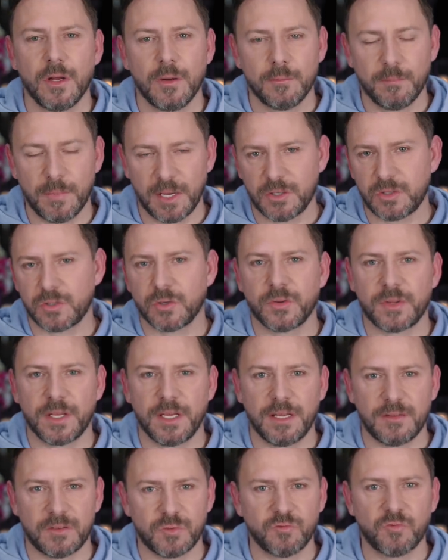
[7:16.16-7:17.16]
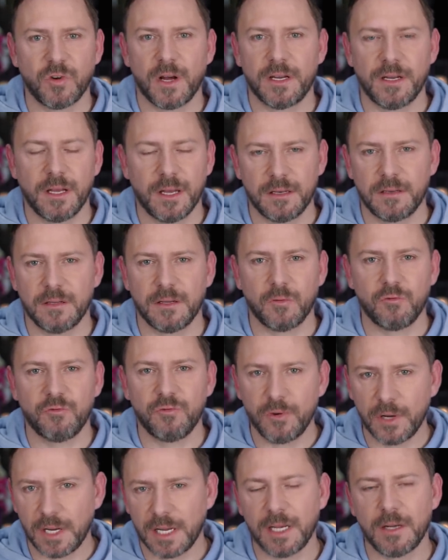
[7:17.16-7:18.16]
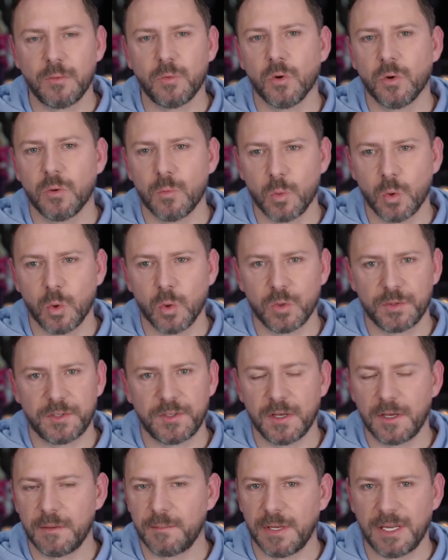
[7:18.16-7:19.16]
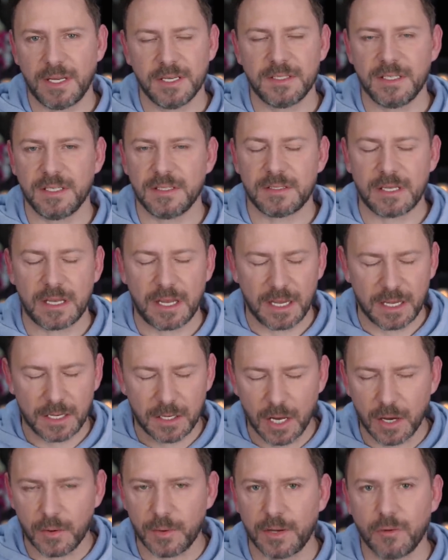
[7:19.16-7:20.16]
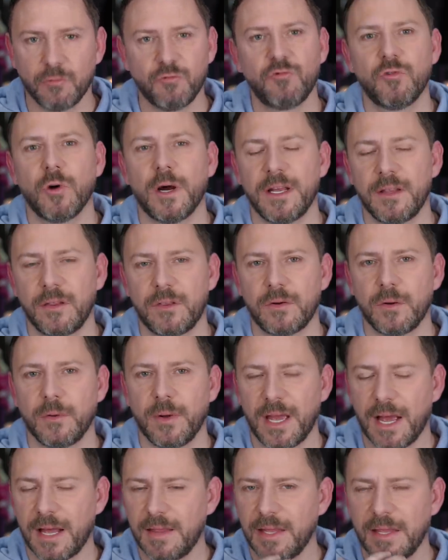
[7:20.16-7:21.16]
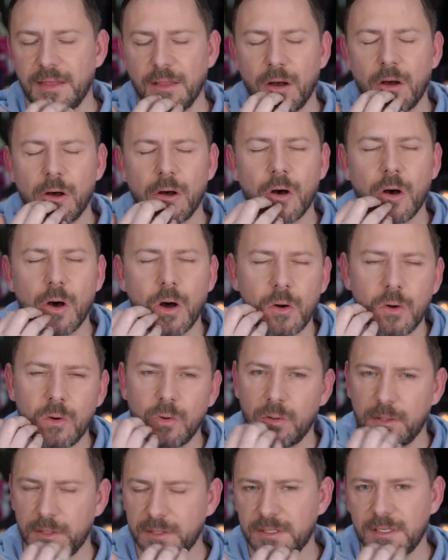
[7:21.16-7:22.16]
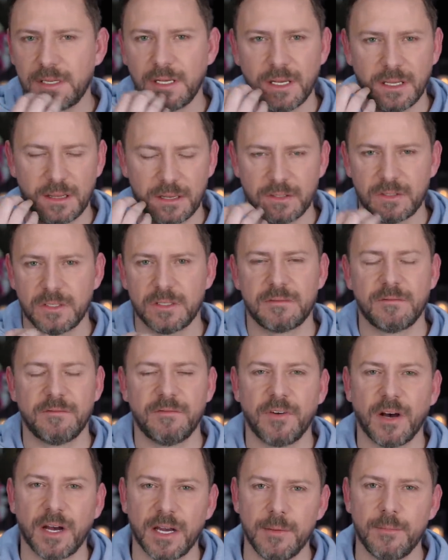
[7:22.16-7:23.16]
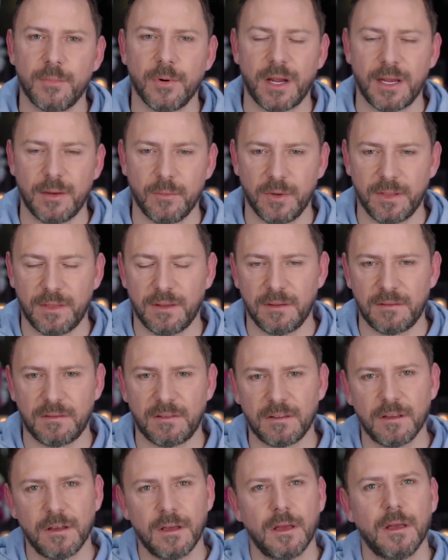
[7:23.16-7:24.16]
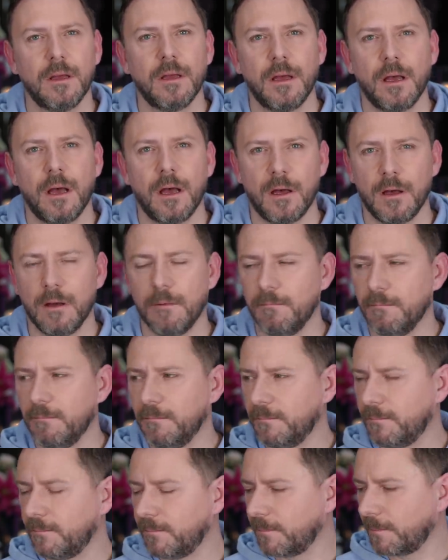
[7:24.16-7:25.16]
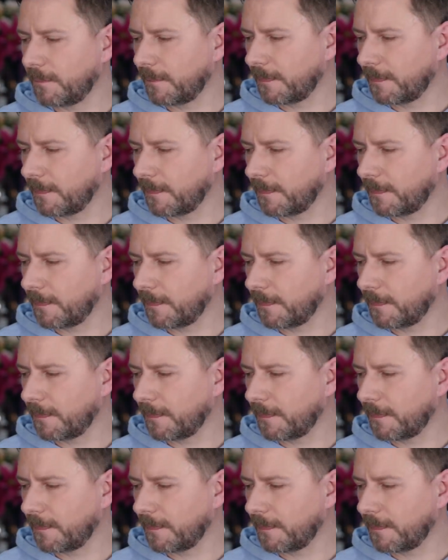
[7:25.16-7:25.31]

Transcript: make sure that it's run under really warm water because it's going right through it. And then the whole teeth just vibrate with this, um,